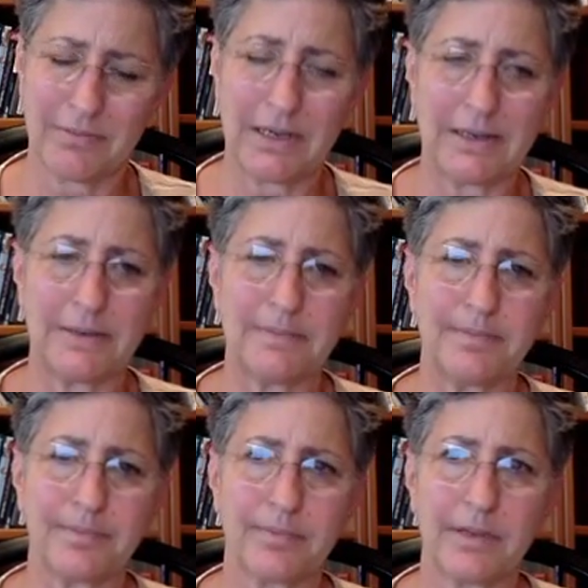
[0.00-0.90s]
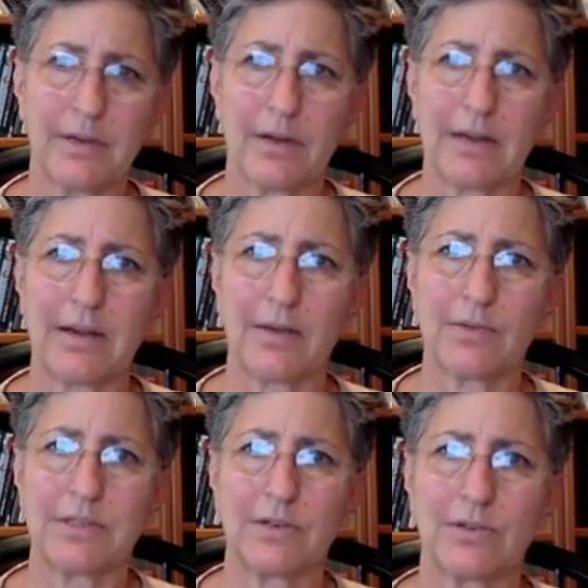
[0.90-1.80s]

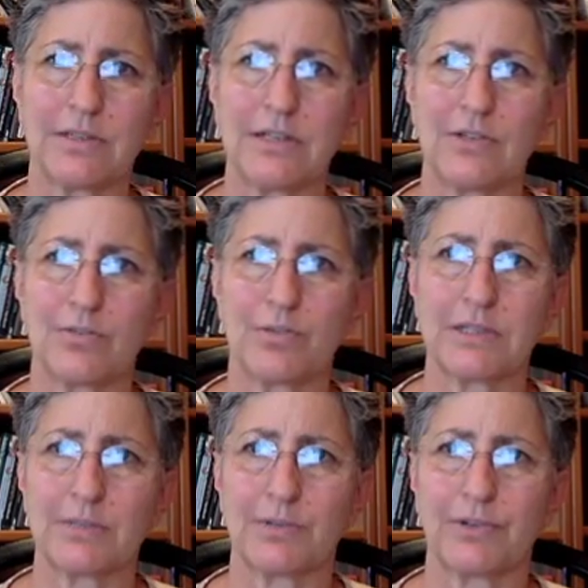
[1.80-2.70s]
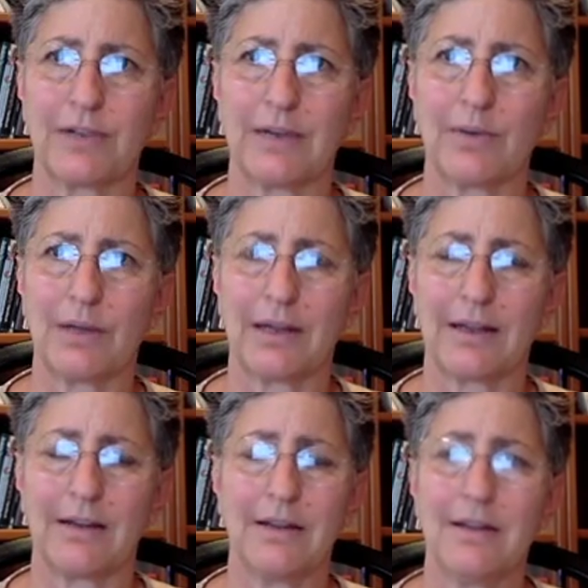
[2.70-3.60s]
always hear the teacher principals saying, "Well,
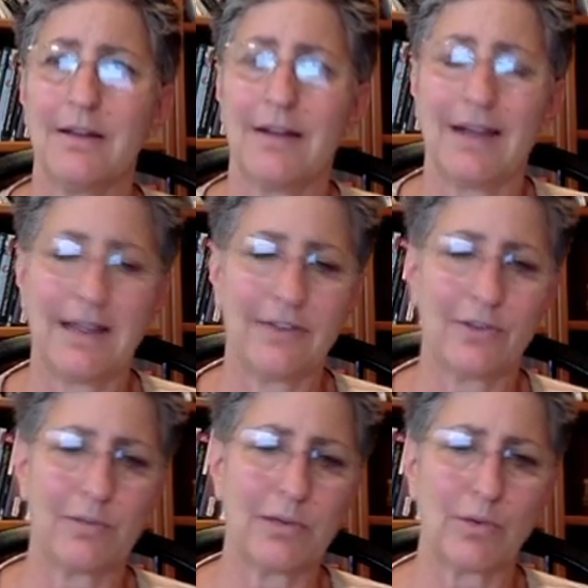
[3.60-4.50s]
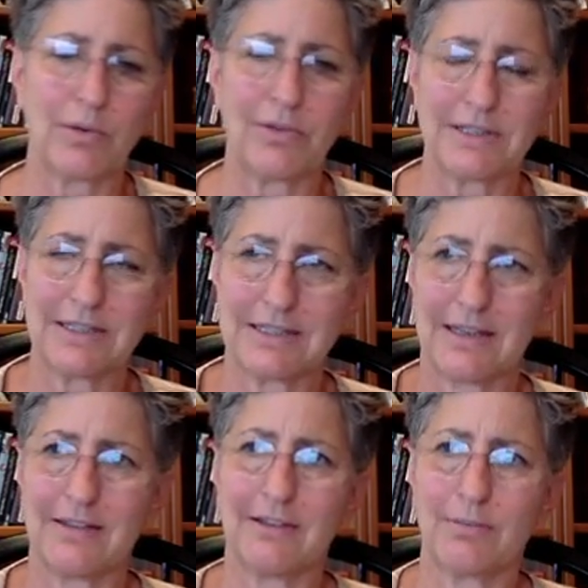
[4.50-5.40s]
I had so many grievances. I
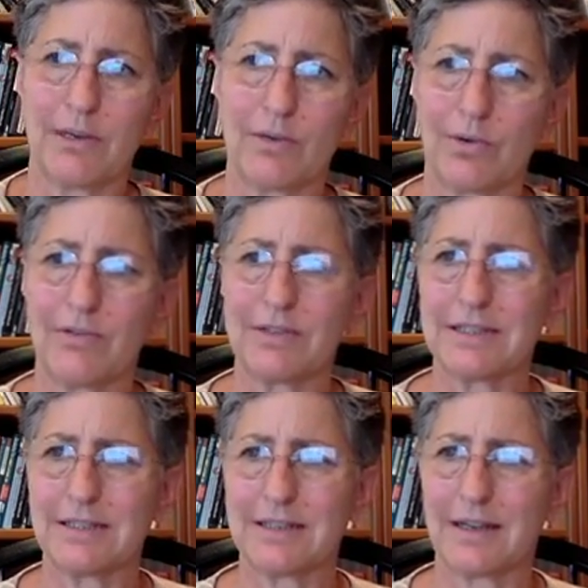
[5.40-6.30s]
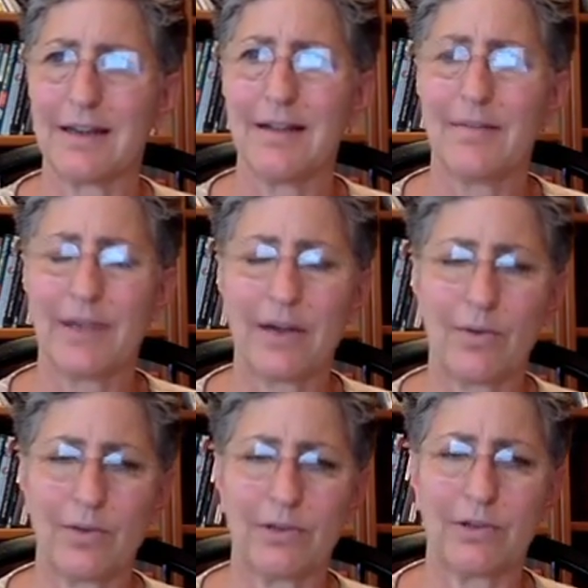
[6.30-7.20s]
had this many grievances," and that
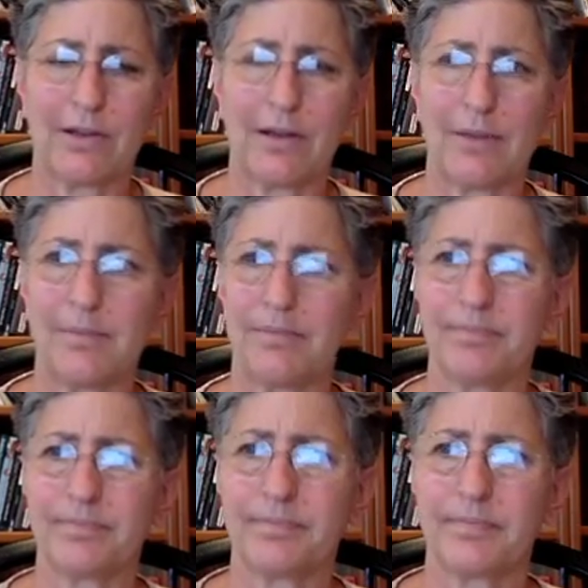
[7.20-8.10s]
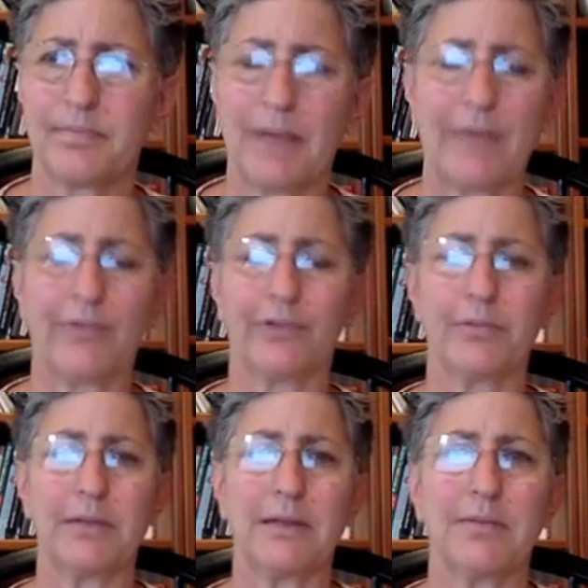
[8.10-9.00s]
always baffles
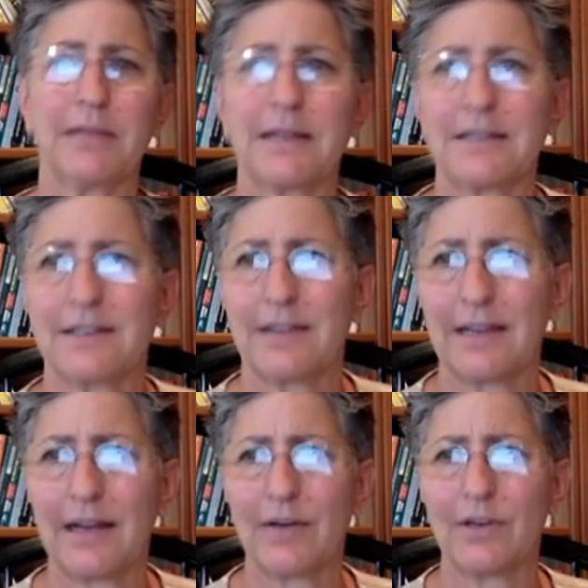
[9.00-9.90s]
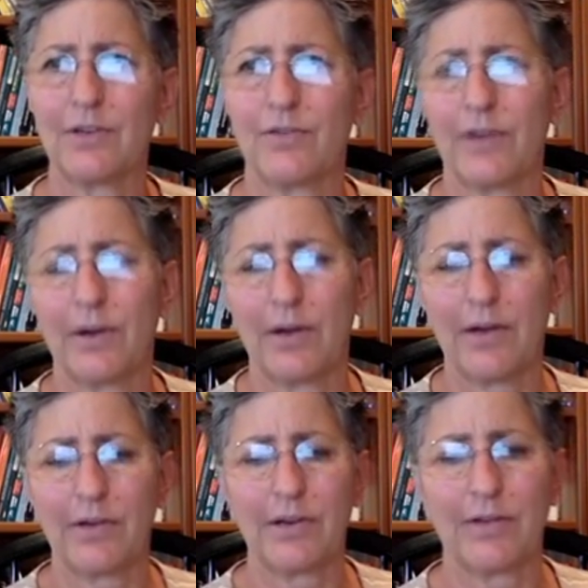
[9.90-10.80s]
me because I think, how can you
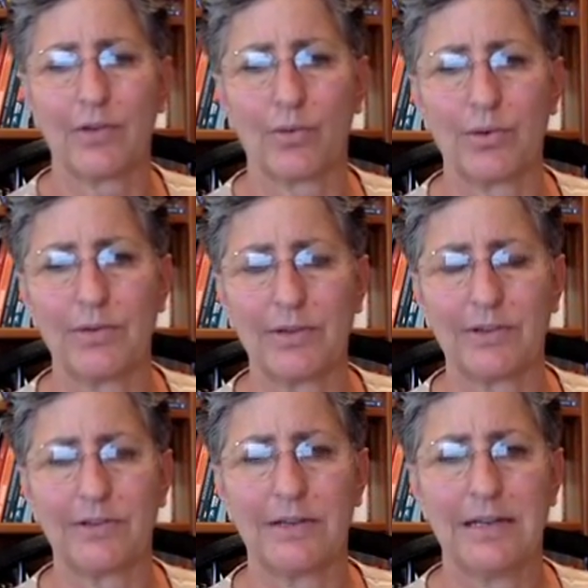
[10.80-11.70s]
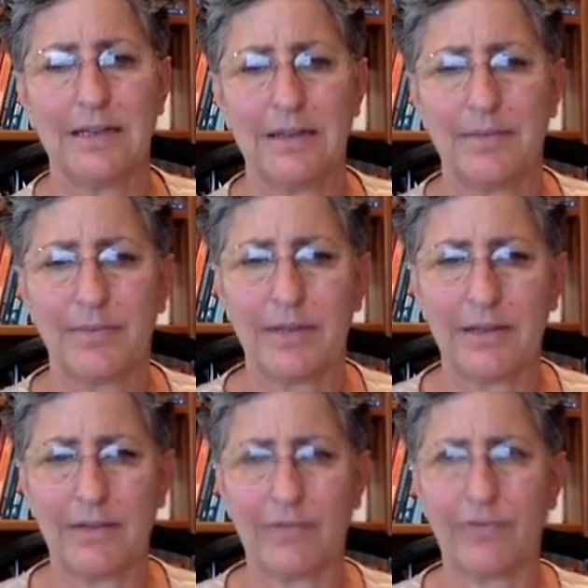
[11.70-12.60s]
have a grievance
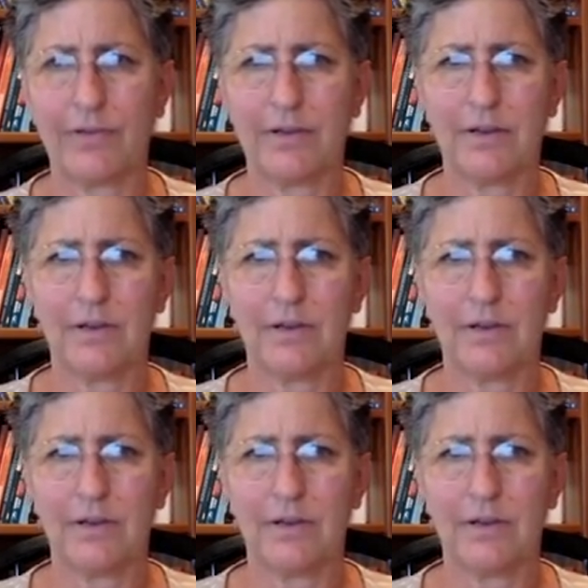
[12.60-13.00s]
if